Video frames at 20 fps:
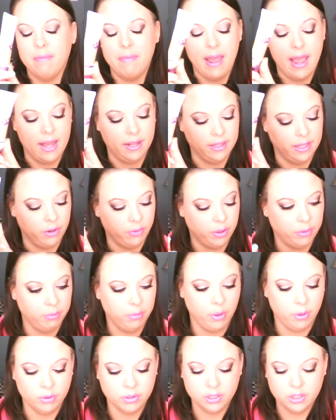Matte Liquid
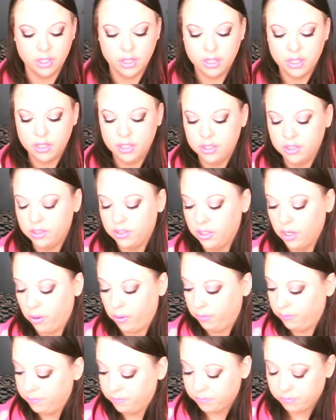Mousse.
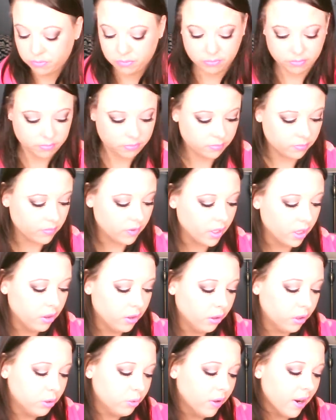So
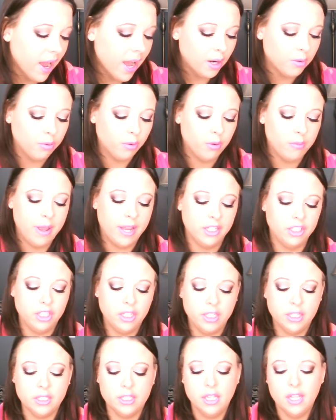those were honorable
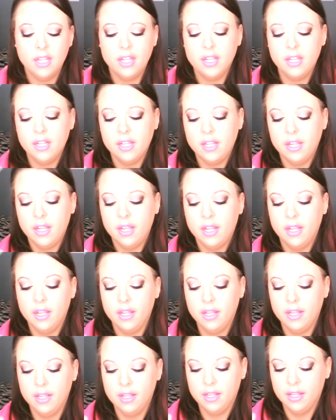mentions.
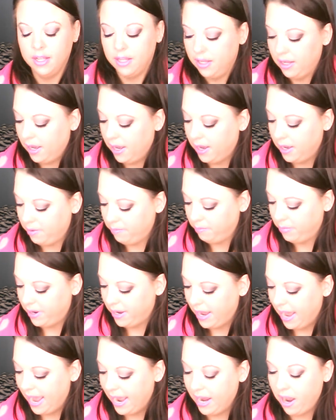
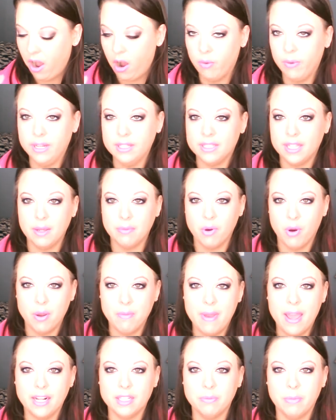But I always keep going
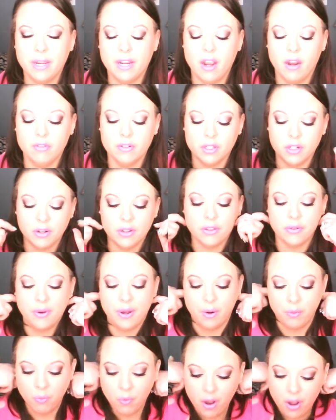back to my CoverGirl
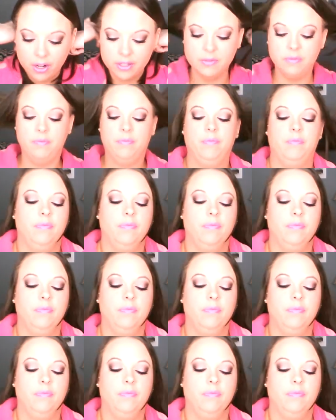3-in-1.